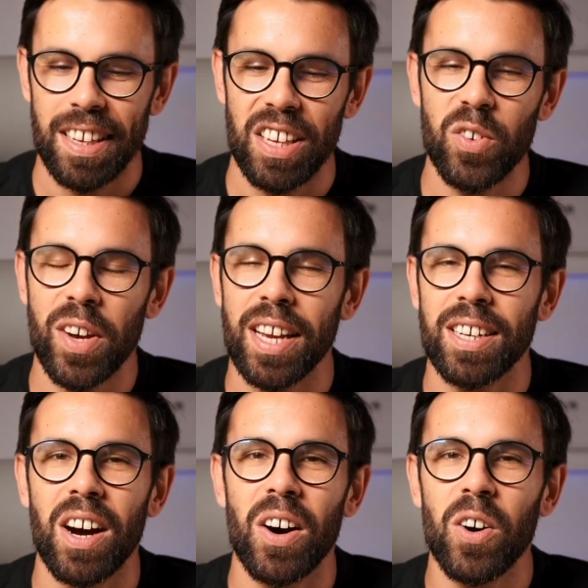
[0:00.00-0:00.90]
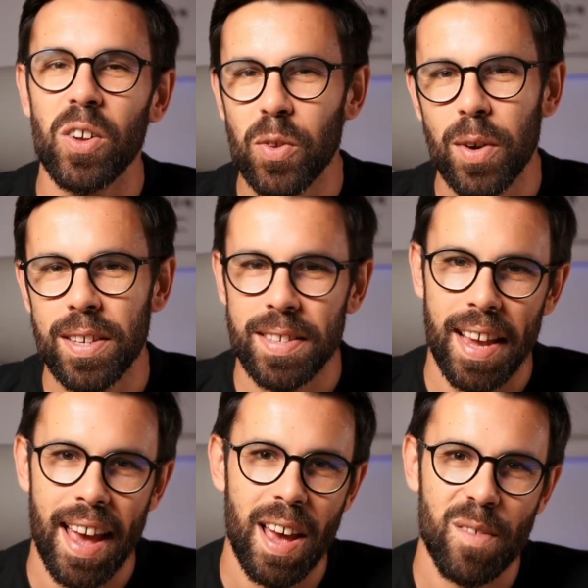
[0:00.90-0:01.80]
You can always
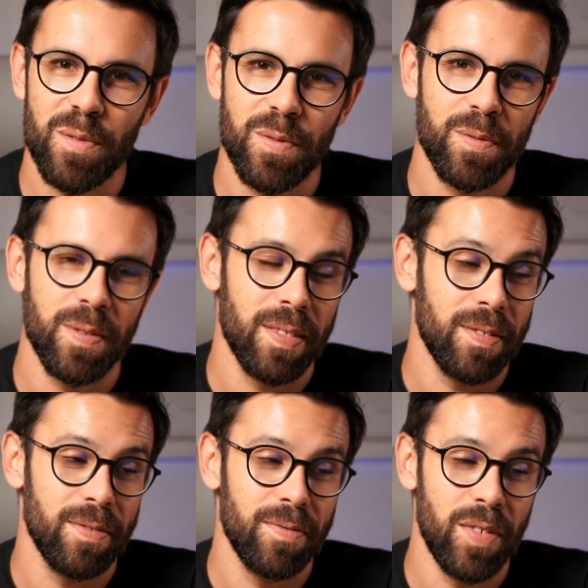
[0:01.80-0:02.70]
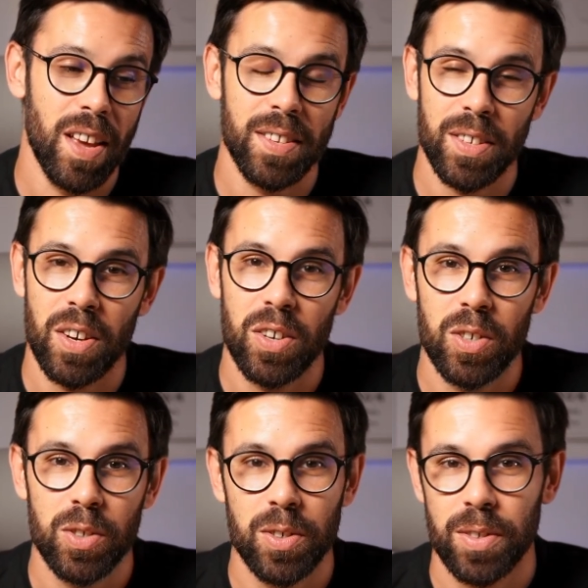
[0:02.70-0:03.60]
have VS
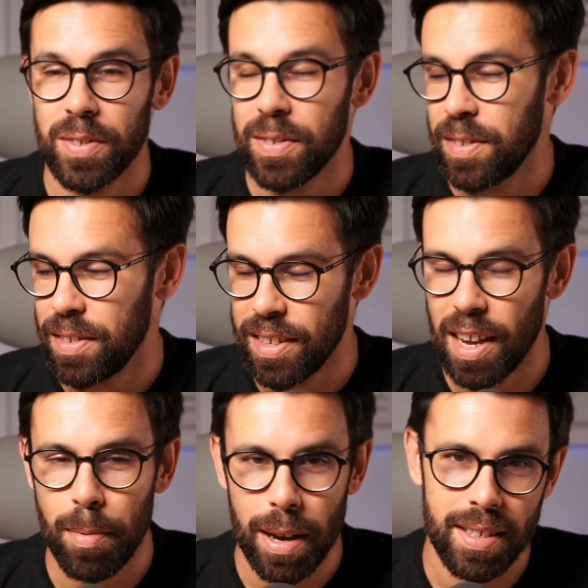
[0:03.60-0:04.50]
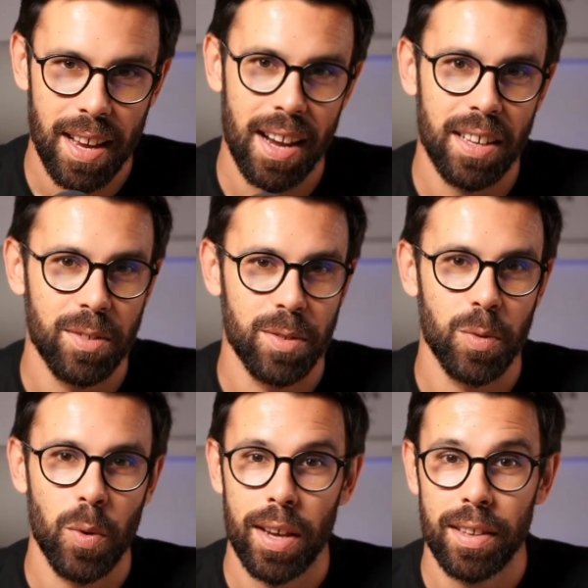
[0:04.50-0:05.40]
Code side by side
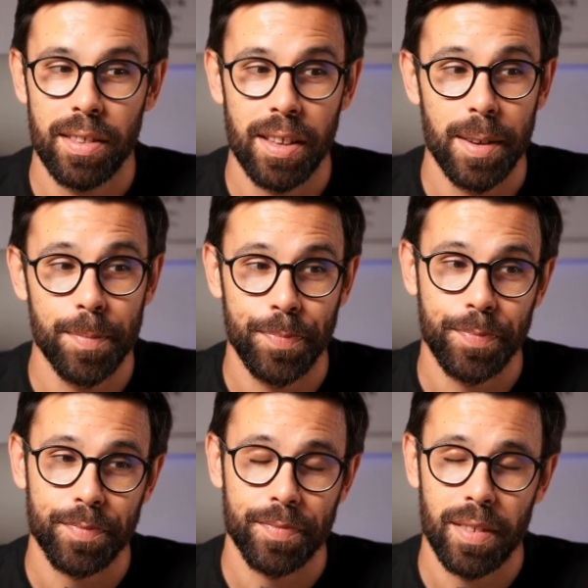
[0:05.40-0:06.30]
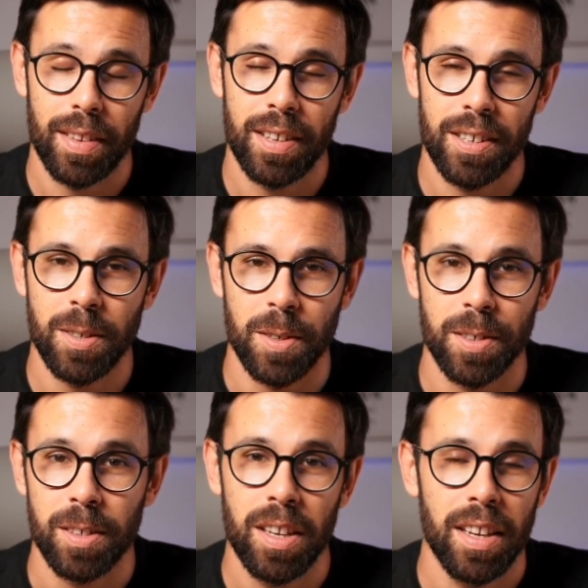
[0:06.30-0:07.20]
with
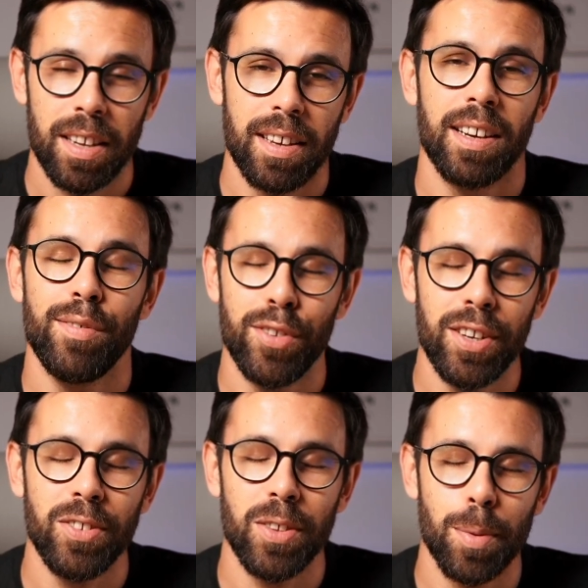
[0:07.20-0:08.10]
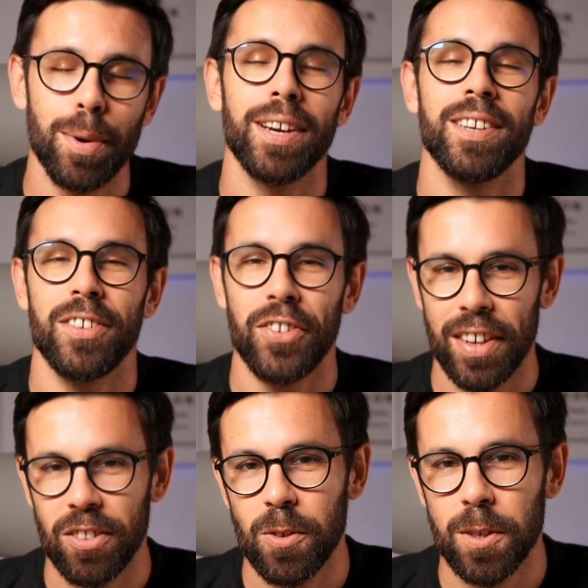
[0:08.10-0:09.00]
Cursor. And if you need to debug it, you
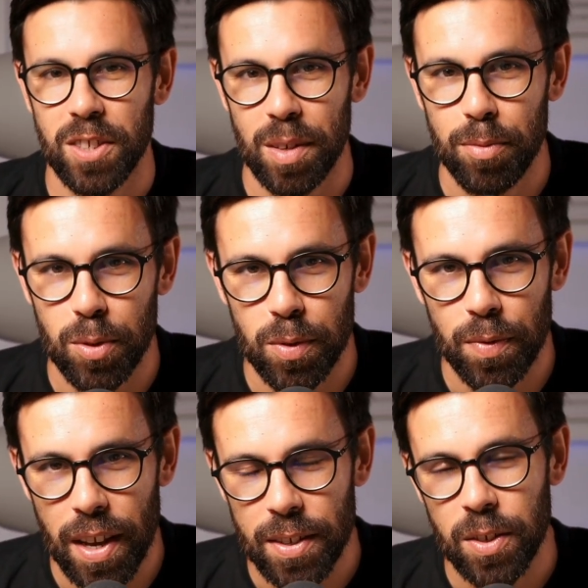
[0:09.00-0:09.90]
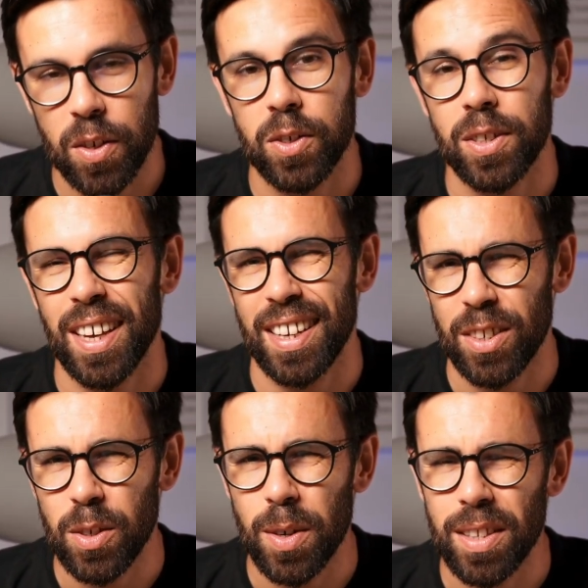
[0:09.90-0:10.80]
can always jump to VS Code and
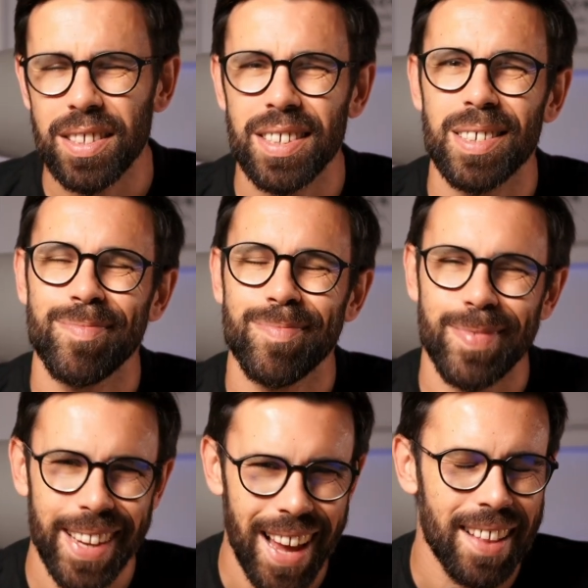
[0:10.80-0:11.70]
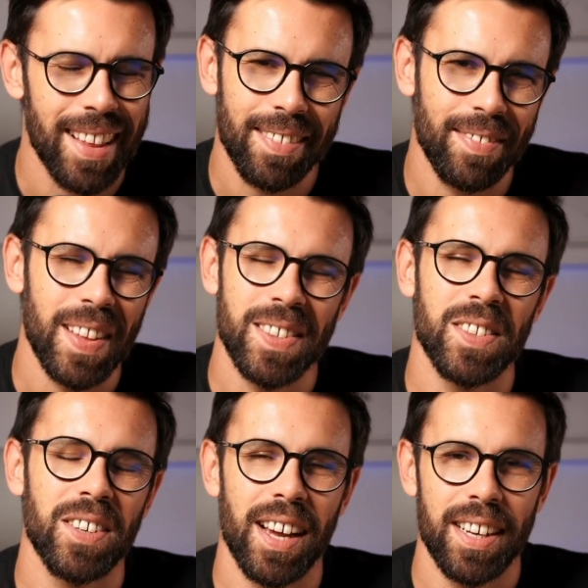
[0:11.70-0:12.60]
do it. But yeah, that's
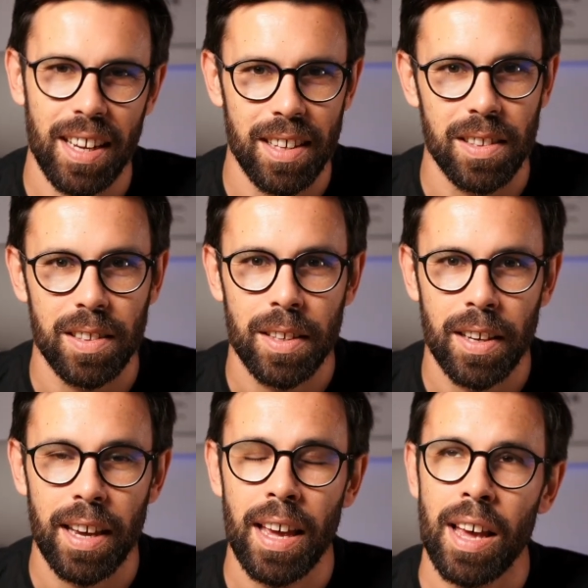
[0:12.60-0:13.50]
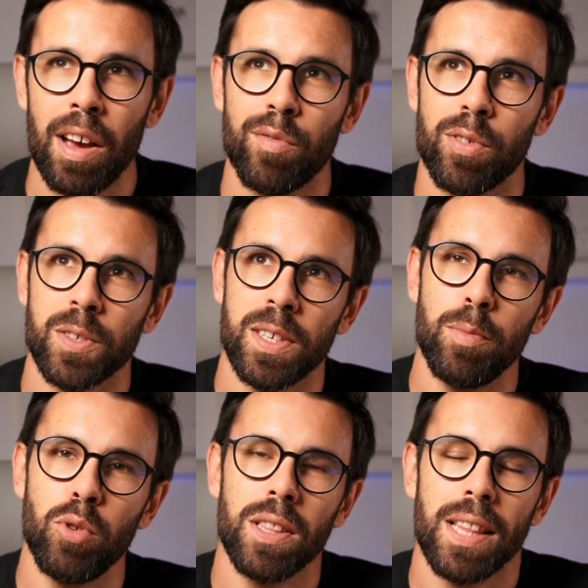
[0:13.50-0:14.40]
not ideal, okay? For
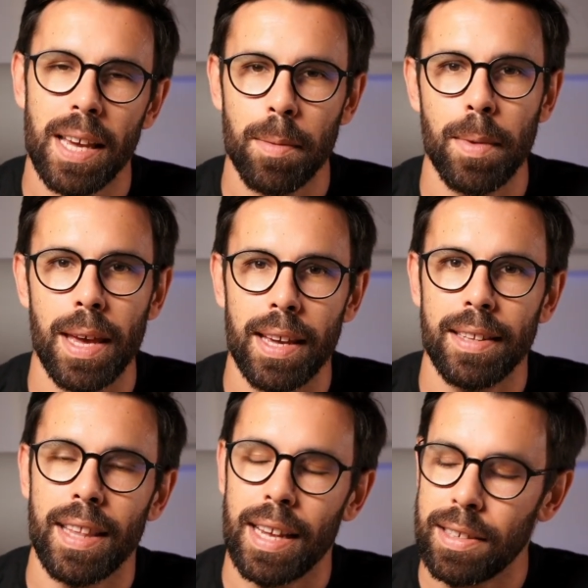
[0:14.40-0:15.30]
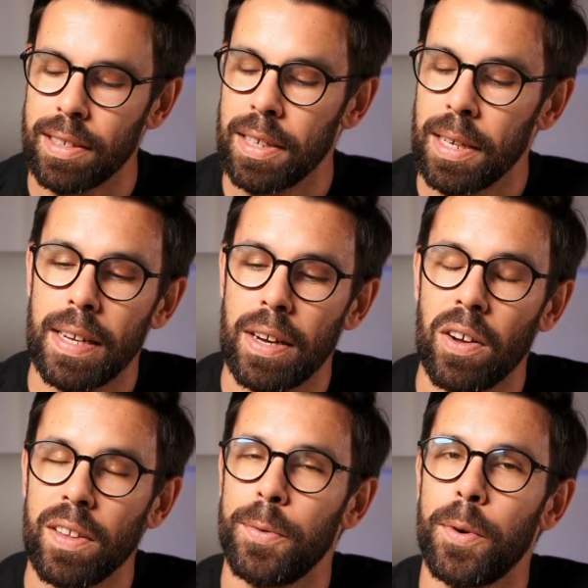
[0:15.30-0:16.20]
someone like me that
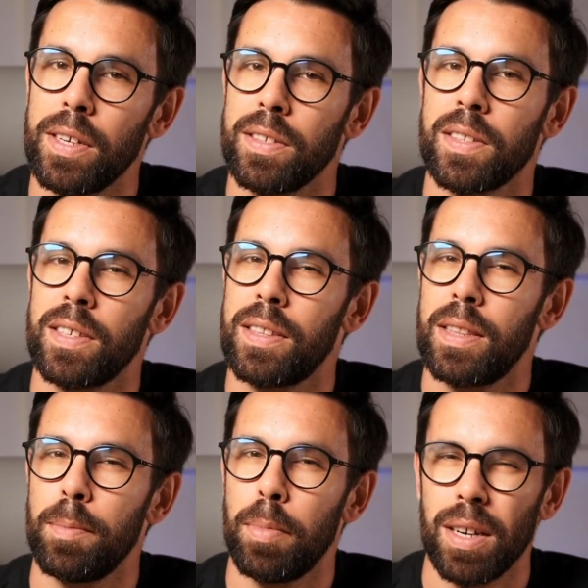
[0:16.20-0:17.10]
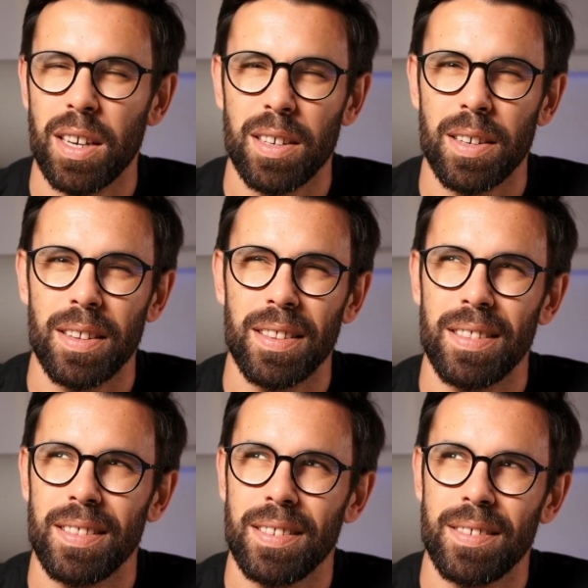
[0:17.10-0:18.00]
only runs the debug
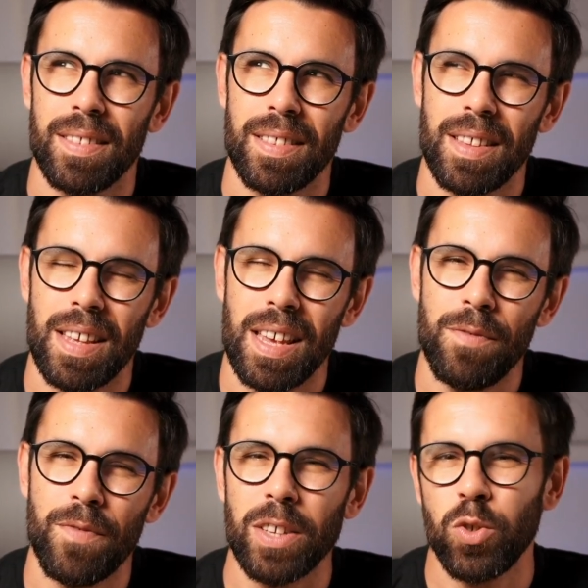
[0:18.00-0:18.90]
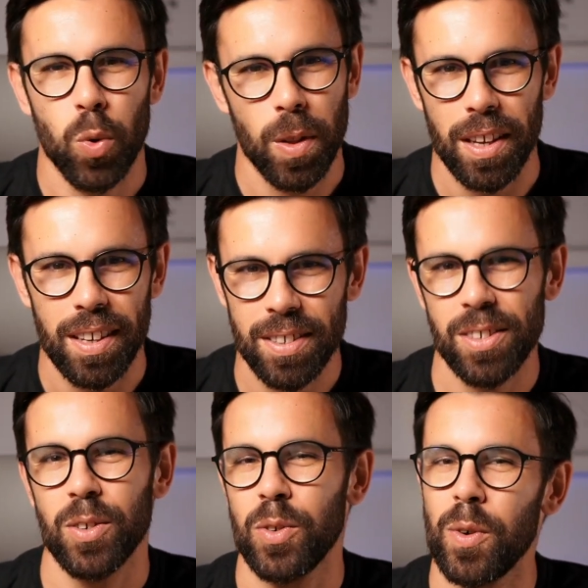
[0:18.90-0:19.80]
eventually,
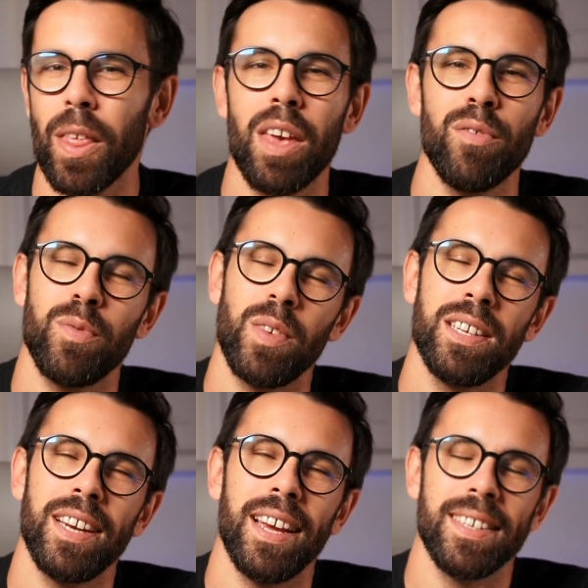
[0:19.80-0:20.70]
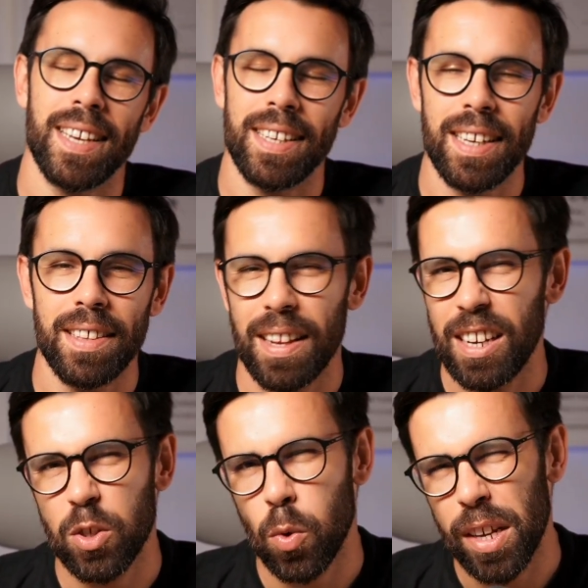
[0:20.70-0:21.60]
so if in case I need, and
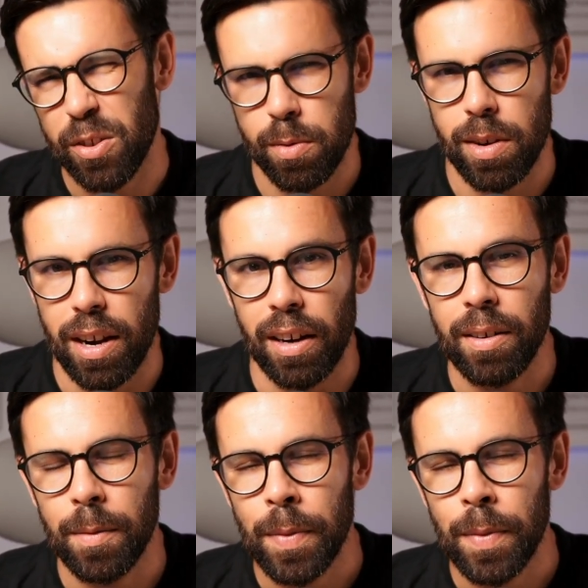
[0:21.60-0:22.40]
it's quite rare,